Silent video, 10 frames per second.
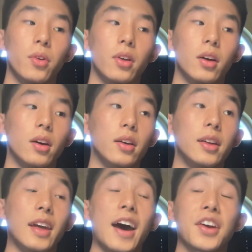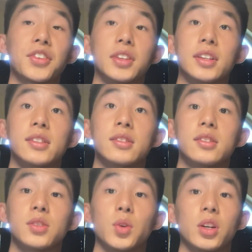uh, it actually is,
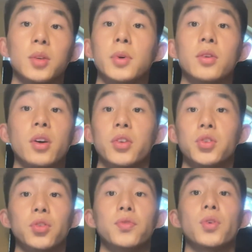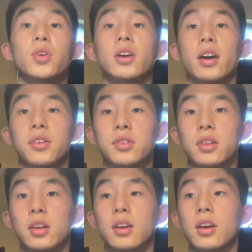so it could be around two hundred forty thousand dollars actually.
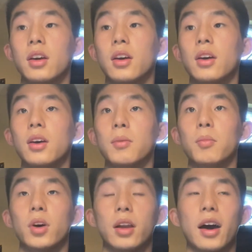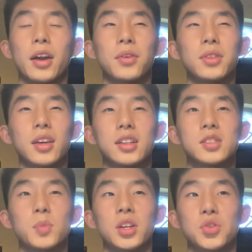But I don't think
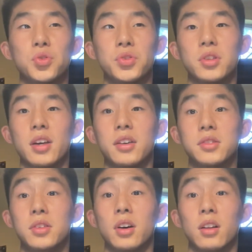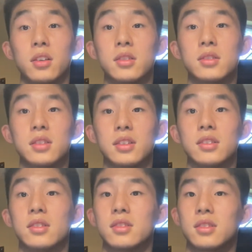spending two hundred thousand dollars
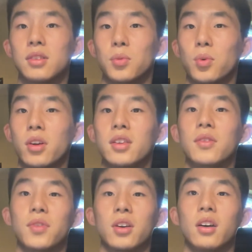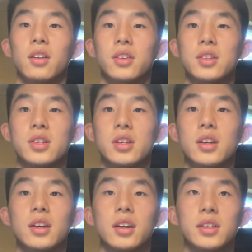is worth it for college,
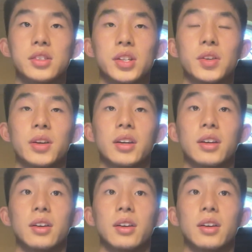considering